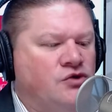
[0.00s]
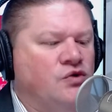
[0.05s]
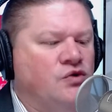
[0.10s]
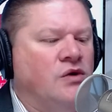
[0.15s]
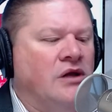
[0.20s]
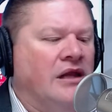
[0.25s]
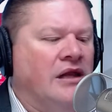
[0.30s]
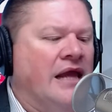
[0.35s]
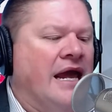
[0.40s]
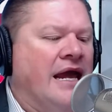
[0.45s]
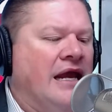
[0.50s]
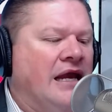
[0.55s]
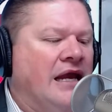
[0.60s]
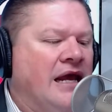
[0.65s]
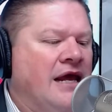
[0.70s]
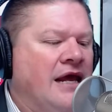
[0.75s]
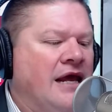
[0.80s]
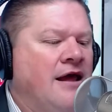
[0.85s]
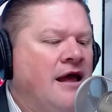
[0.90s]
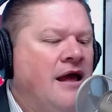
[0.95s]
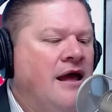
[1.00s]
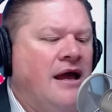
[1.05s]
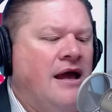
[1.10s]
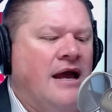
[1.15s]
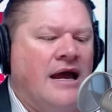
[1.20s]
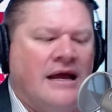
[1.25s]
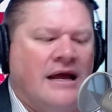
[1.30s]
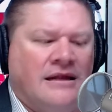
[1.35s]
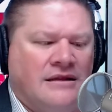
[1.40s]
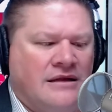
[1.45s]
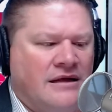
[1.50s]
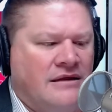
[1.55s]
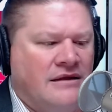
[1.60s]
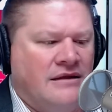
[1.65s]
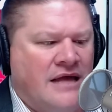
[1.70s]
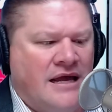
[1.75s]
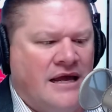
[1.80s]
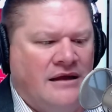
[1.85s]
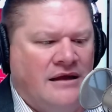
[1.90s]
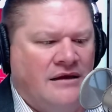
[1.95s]
to a lady, and
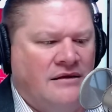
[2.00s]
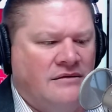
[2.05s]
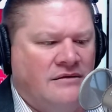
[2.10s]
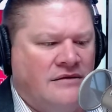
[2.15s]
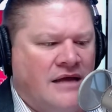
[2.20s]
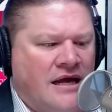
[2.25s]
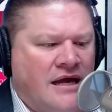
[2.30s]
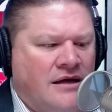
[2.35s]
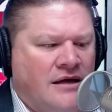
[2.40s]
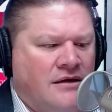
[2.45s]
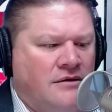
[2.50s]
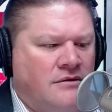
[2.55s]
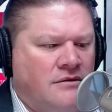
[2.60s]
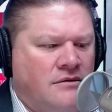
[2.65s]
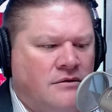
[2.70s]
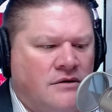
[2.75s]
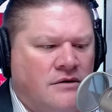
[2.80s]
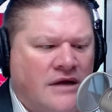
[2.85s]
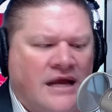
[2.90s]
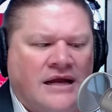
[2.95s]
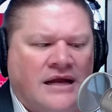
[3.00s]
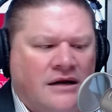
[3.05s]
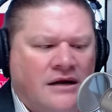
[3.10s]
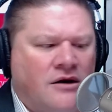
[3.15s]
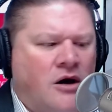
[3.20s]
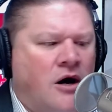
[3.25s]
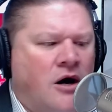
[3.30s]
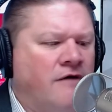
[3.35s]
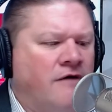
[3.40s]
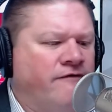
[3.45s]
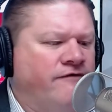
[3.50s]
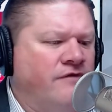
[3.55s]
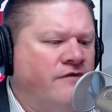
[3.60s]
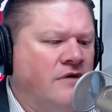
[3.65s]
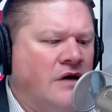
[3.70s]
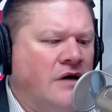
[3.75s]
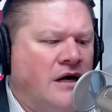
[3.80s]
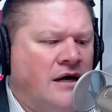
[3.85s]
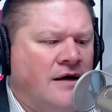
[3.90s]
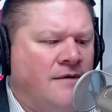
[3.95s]
they hit it off.
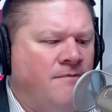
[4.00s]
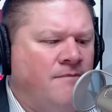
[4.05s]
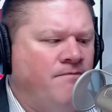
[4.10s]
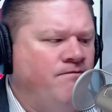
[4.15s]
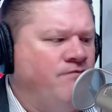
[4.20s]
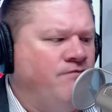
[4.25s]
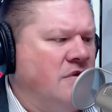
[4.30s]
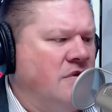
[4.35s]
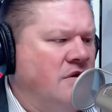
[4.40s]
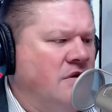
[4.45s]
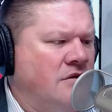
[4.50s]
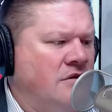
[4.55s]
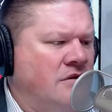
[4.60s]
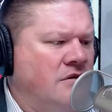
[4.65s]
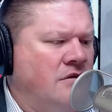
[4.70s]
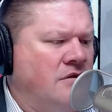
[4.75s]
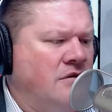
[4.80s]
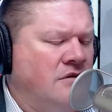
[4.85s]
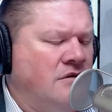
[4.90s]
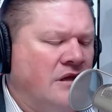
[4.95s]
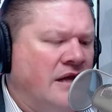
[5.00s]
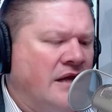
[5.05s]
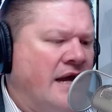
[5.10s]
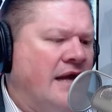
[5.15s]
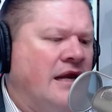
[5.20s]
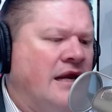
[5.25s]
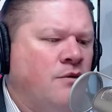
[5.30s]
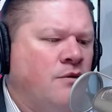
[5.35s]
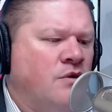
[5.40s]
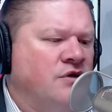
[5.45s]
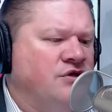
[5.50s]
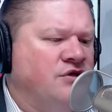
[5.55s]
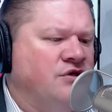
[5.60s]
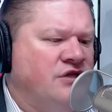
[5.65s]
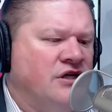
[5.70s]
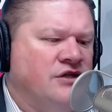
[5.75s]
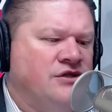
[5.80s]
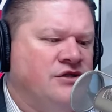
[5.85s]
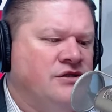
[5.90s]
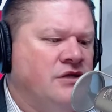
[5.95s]
The lady was
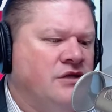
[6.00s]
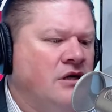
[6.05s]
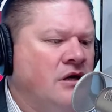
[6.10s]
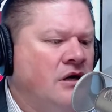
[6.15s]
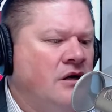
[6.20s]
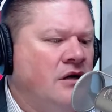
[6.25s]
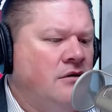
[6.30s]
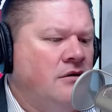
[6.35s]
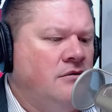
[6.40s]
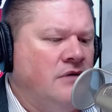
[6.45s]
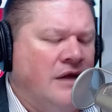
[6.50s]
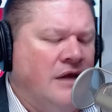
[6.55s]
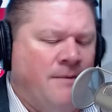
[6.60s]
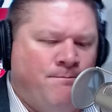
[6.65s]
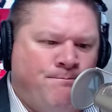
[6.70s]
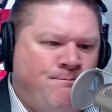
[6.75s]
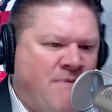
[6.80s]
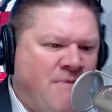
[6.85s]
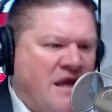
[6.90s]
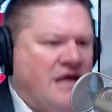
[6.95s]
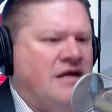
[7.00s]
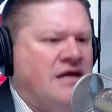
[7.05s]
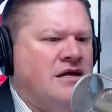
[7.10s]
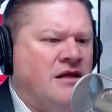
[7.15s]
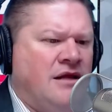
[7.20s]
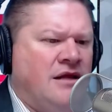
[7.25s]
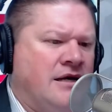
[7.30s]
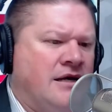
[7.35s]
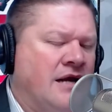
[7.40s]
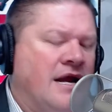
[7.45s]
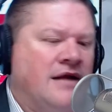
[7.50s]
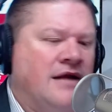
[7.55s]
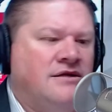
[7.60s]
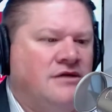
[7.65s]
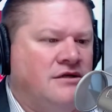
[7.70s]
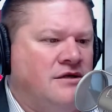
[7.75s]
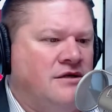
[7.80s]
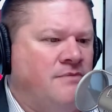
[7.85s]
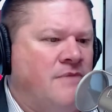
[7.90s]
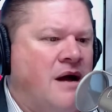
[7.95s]
just immediately
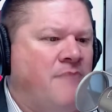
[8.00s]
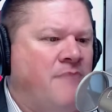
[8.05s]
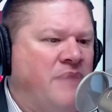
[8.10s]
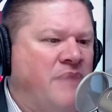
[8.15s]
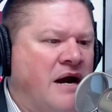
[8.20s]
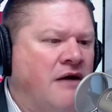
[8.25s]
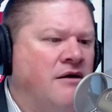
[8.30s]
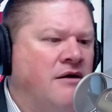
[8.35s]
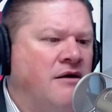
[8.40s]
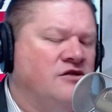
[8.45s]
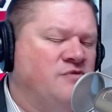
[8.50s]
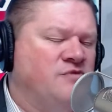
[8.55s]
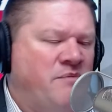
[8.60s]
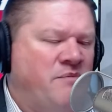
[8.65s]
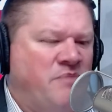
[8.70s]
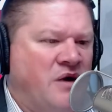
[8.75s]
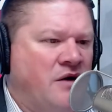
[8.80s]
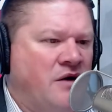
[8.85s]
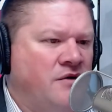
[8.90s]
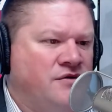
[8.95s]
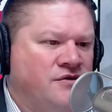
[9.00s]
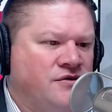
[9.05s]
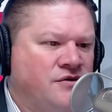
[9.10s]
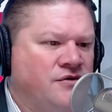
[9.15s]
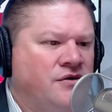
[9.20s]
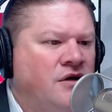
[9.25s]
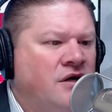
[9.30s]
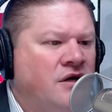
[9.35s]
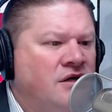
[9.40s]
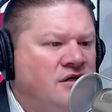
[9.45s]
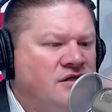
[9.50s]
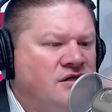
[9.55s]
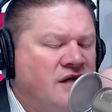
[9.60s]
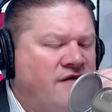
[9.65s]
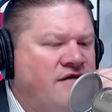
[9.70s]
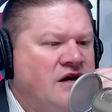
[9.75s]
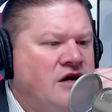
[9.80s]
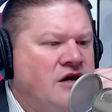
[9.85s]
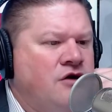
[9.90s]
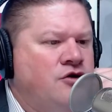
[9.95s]
connected to my parents. My parents are
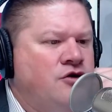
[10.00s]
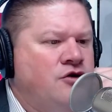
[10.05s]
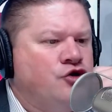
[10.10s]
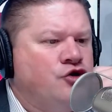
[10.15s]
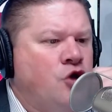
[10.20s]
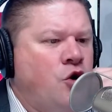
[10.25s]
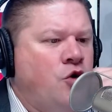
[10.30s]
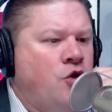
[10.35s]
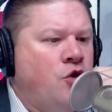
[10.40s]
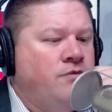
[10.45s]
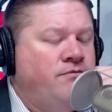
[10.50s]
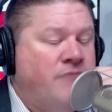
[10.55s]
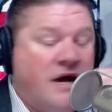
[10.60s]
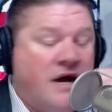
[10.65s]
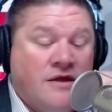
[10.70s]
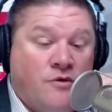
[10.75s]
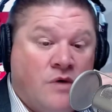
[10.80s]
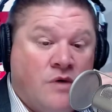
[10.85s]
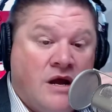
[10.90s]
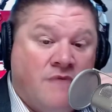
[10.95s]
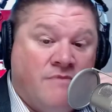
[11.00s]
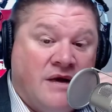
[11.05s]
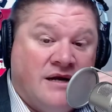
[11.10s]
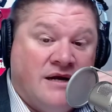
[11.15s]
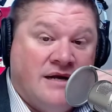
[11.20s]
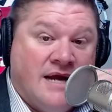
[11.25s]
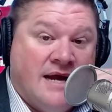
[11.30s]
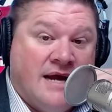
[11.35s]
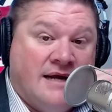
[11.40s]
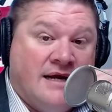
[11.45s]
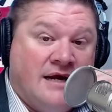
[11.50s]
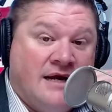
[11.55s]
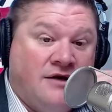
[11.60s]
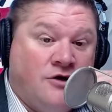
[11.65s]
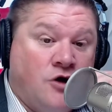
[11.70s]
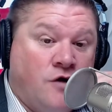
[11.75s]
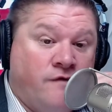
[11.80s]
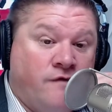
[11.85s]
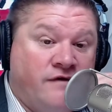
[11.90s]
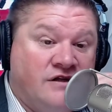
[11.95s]
70 years old. By the way, my dad had
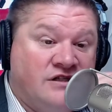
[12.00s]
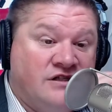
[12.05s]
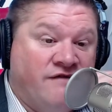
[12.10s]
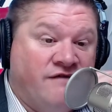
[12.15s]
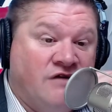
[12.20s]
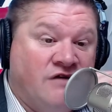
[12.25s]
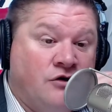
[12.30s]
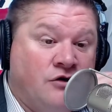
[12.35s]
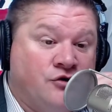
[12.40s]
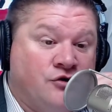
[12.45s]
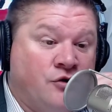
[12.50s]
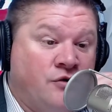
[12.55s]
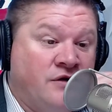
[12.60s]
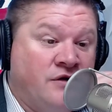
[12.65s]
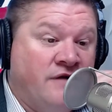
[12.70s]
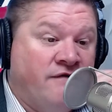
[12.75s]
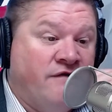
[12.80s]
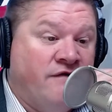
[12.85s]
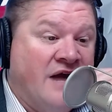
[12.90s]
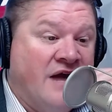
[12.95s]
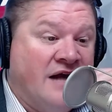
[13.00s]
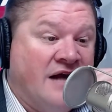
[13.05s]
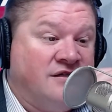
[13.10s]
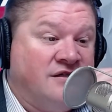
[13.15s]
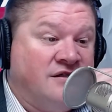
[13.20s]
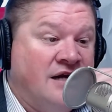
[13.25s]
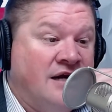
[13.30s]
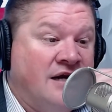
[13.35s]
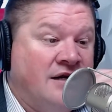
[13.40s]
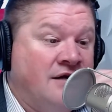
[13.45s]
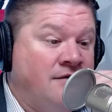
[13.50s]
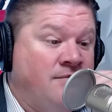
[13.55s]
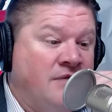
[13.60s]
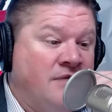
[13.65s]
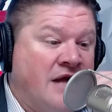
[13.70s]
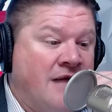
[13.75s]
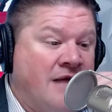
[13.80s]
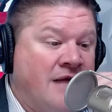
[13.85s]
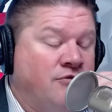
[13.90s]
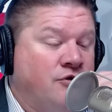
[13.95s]
COVID, 70 years old, never vaccinated,
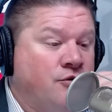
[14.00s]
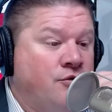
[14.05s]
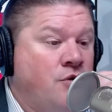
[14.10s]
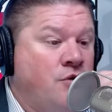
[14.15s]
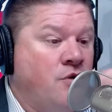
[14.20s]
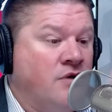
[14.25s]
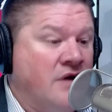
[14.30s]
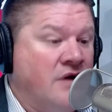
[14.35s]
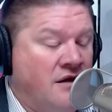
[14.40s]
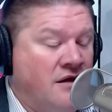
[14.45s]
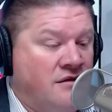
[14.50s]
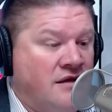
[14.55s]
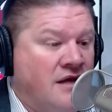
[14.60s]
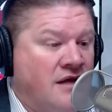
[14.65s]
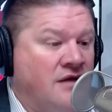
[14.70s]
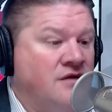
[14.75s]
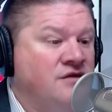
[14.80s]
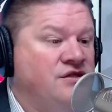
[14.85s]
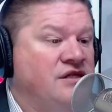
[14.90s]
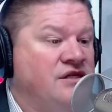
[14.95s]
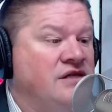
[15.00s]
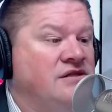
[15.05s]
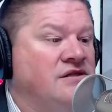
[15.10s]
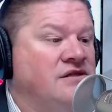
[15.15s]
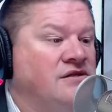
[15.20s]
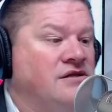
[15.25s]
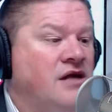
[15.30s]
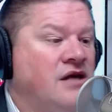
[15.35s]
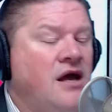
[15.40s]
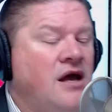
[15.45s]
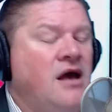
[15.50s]
came through okay, thank you, Jesus.